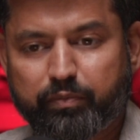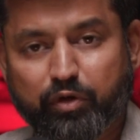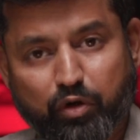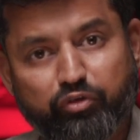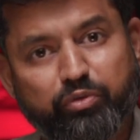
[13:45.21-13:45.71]

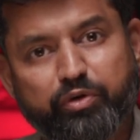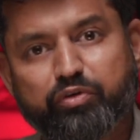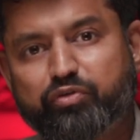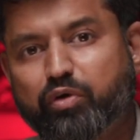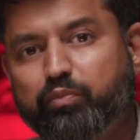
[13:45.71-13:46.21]
the
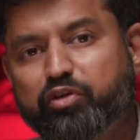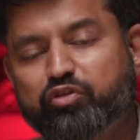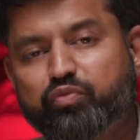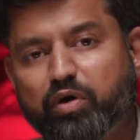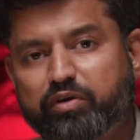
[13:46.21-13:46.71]
contributors of
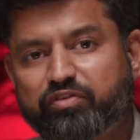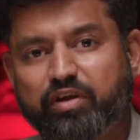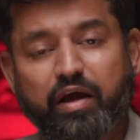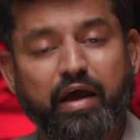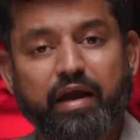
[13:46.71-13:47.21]
these
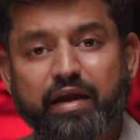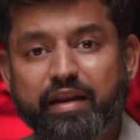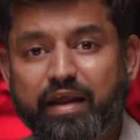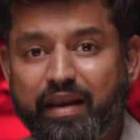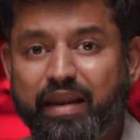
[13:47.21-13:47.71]
funds
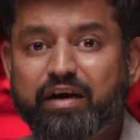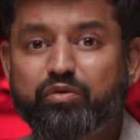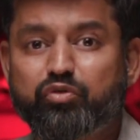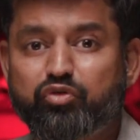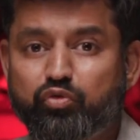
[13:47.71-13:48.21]
can
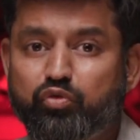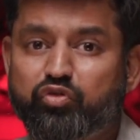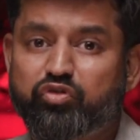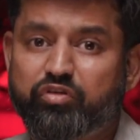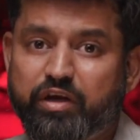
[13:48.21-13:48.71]
elect to
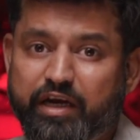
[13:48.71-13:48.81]
choose